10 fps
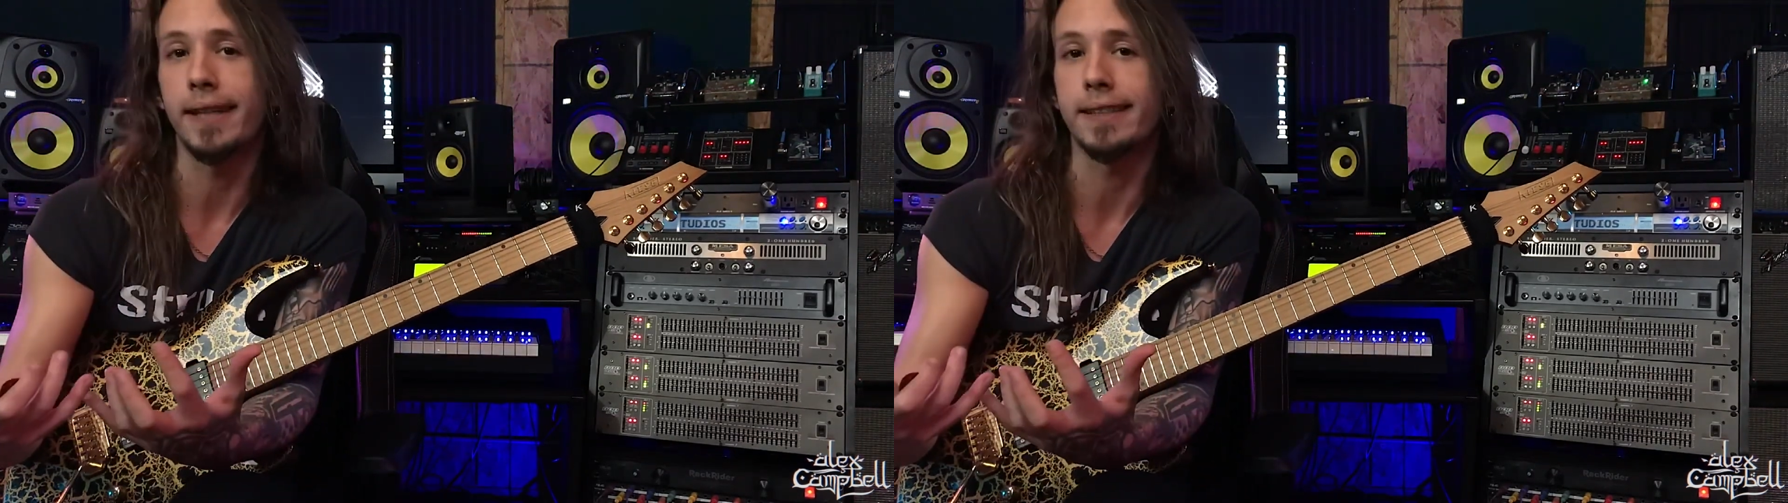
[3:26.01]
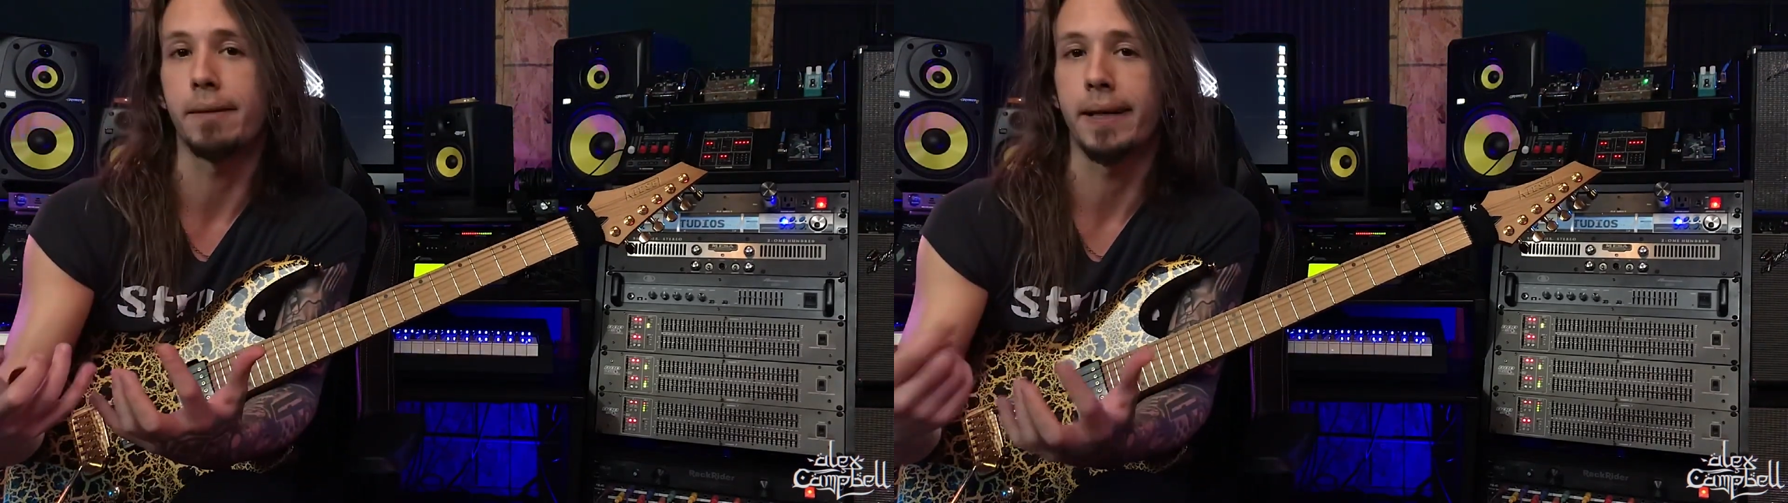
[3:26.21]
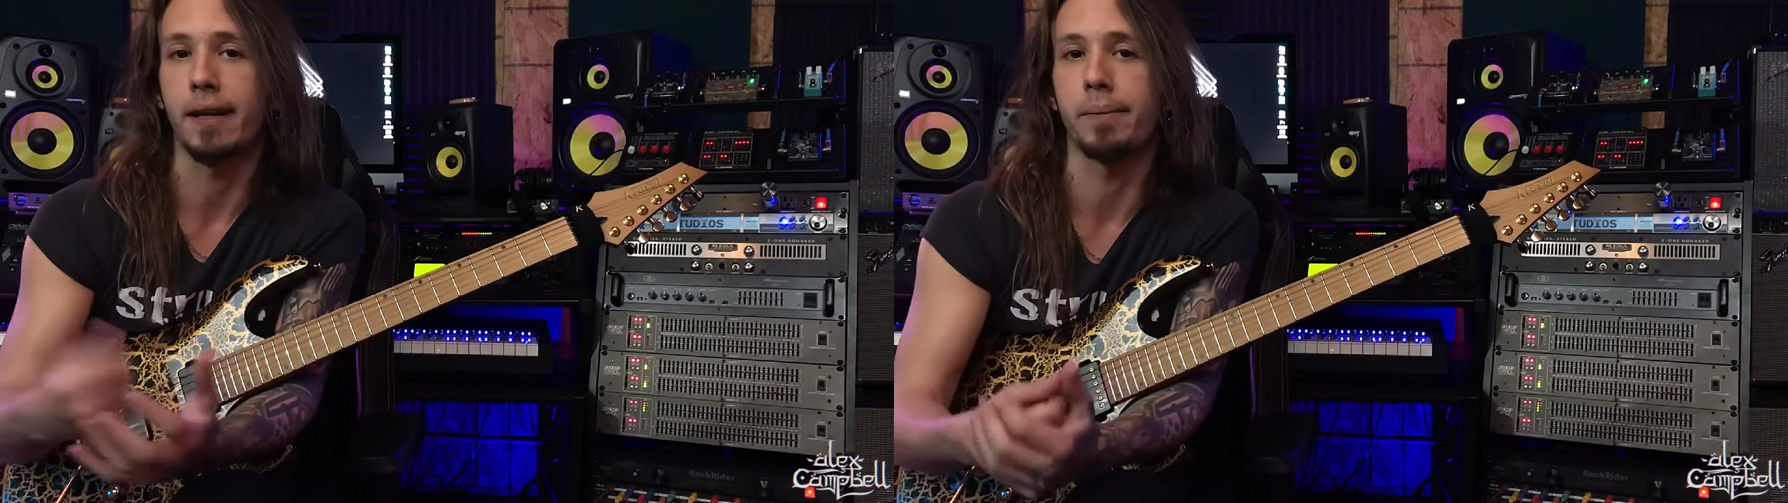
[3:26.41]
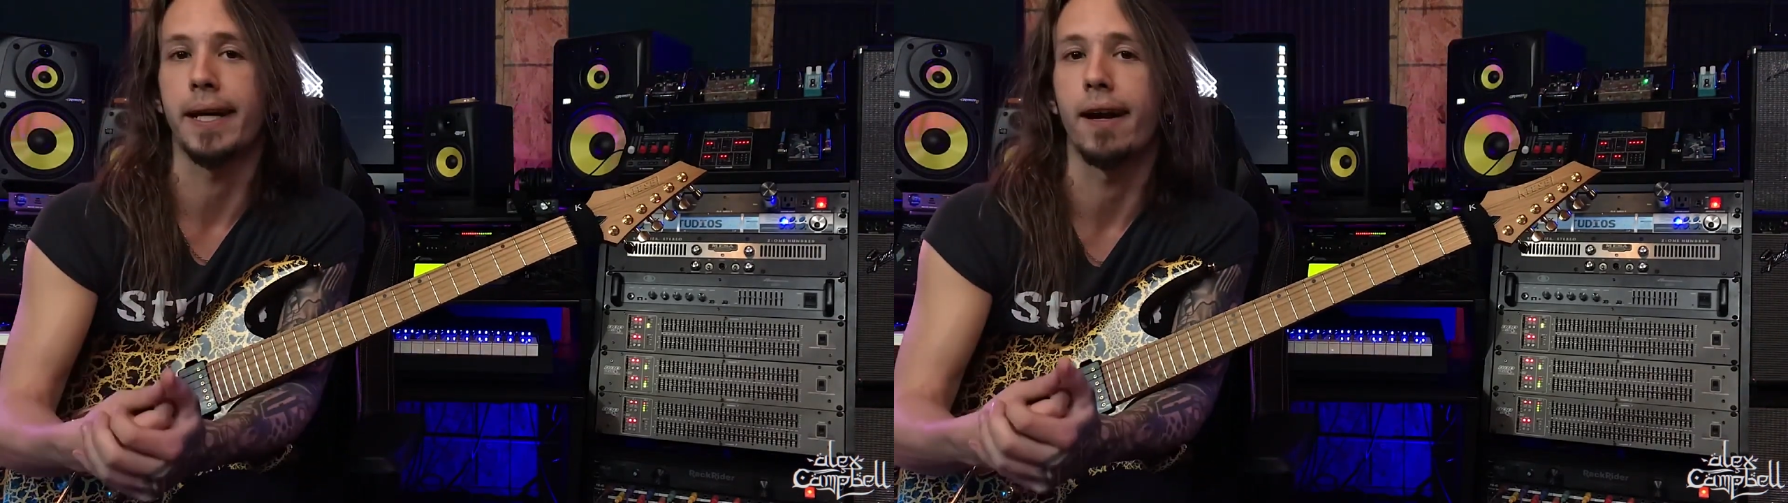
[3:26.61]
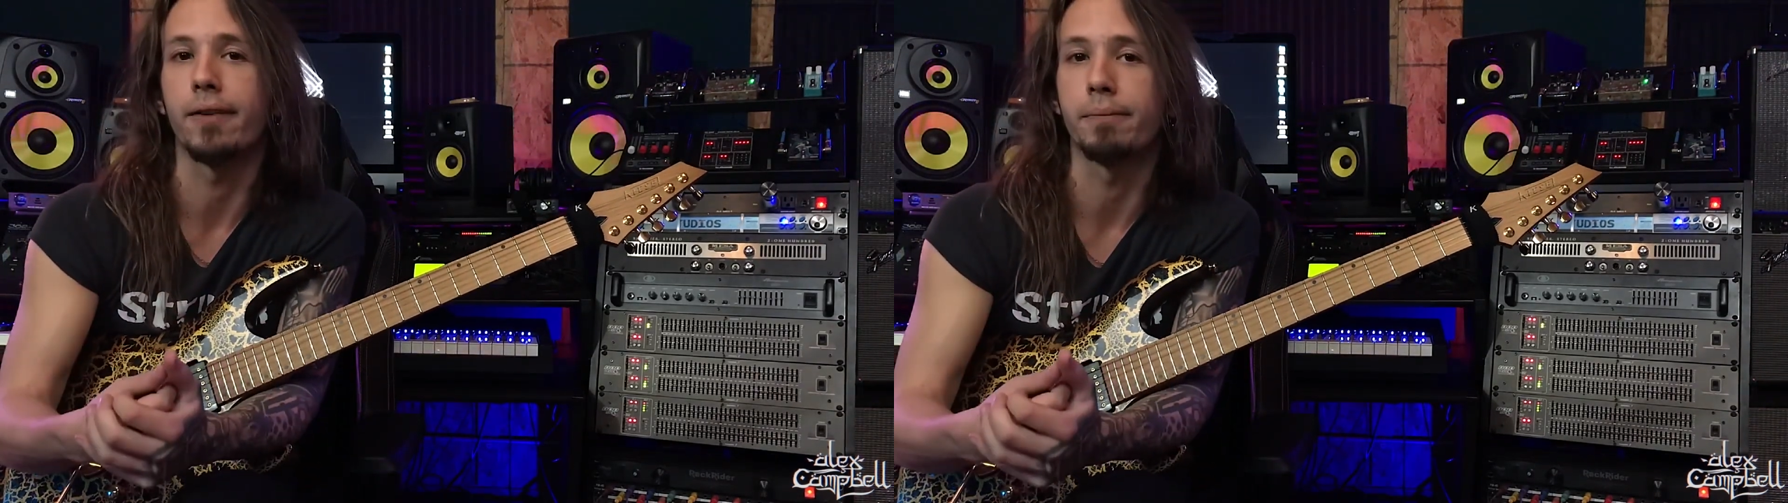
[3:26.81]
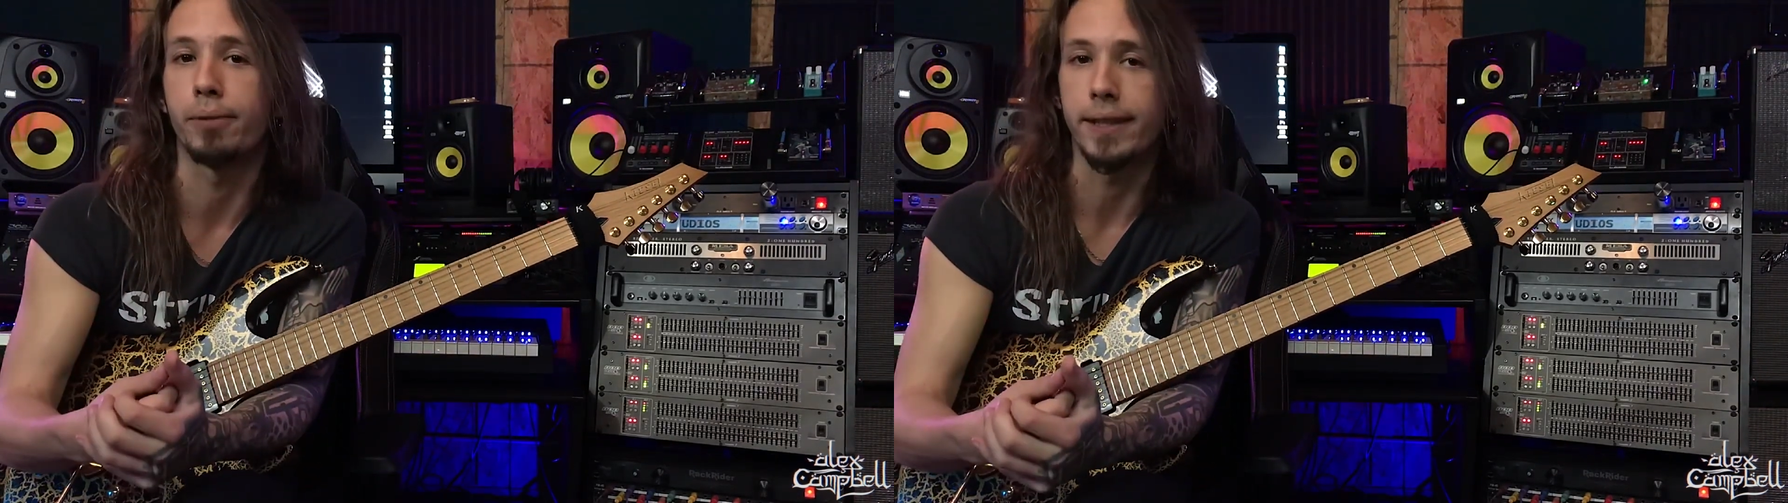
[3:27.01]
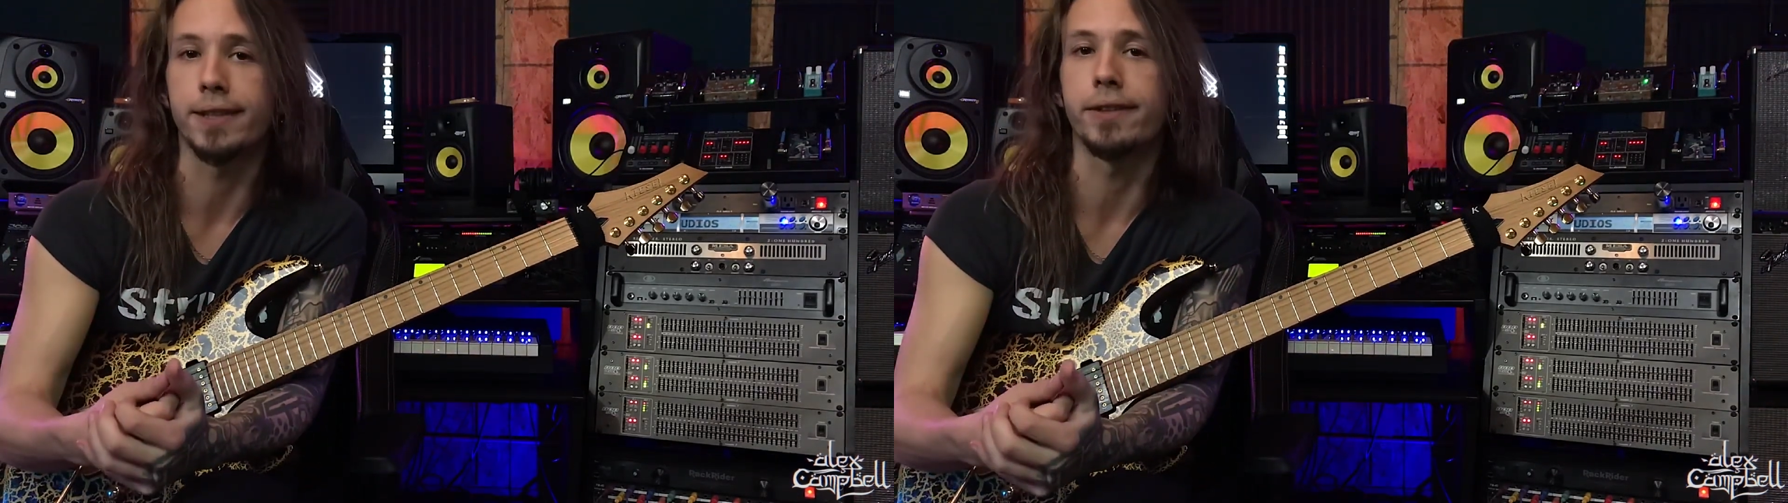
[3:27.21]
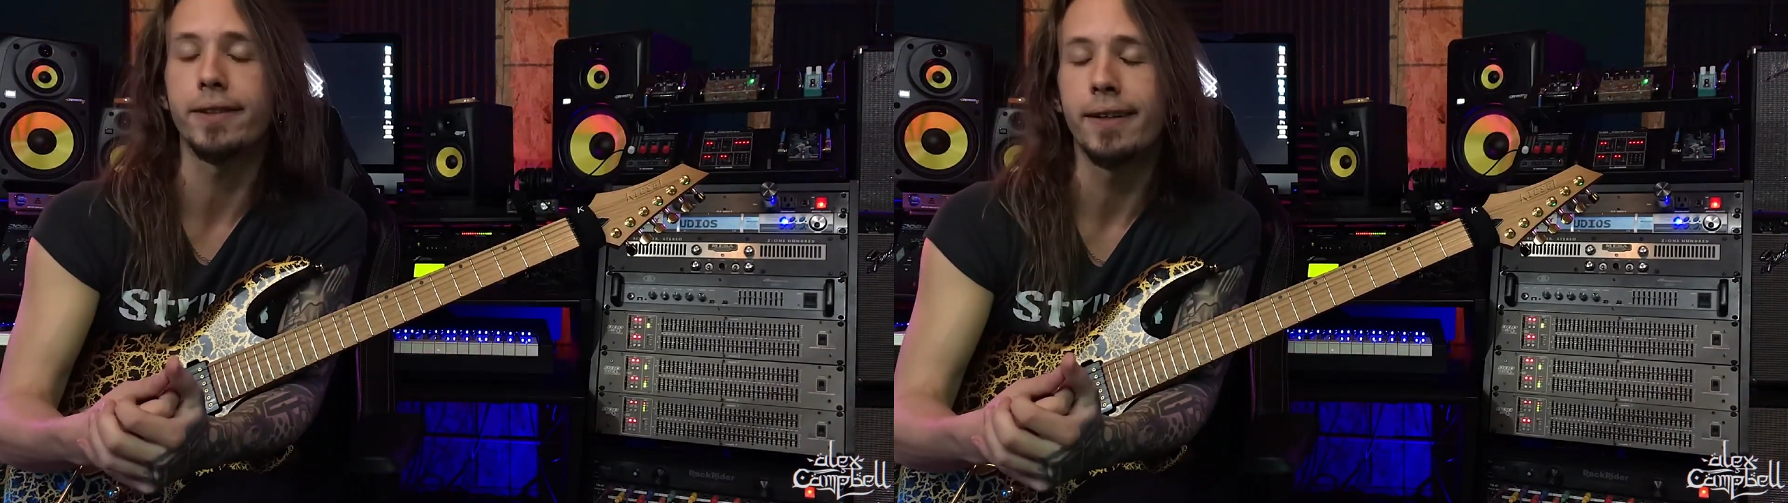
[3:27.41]
that's going to be coming out pretty
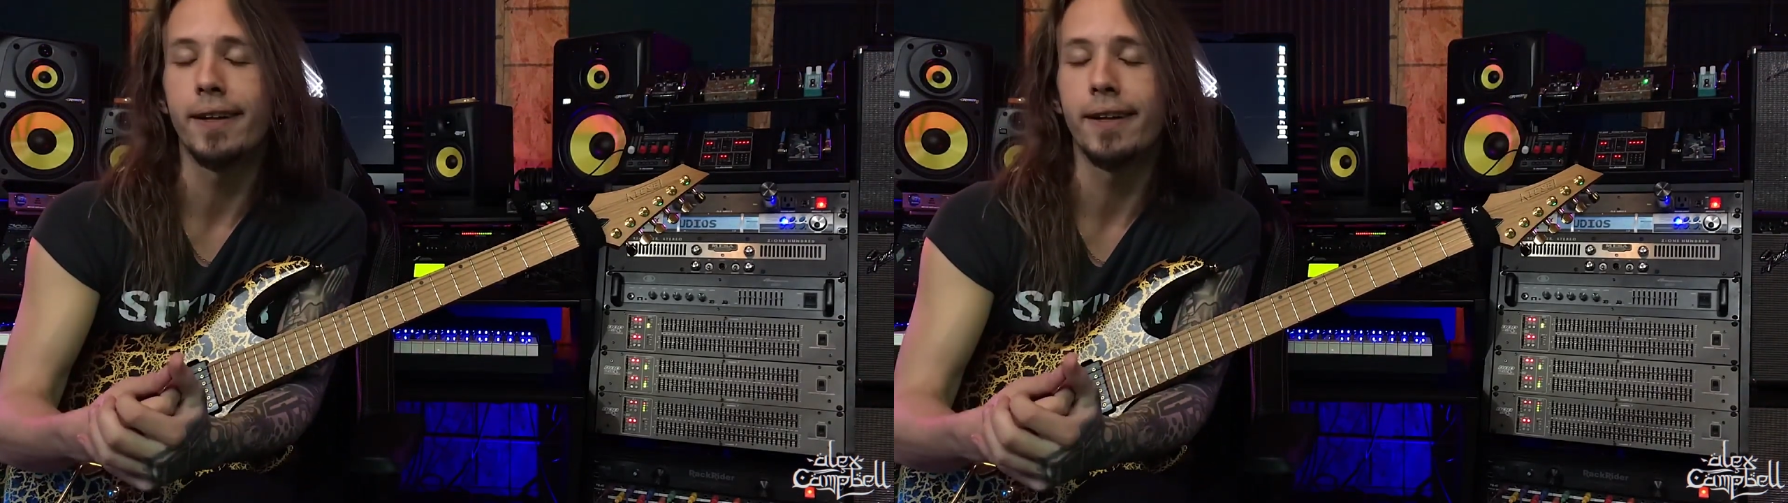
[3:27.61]
soon.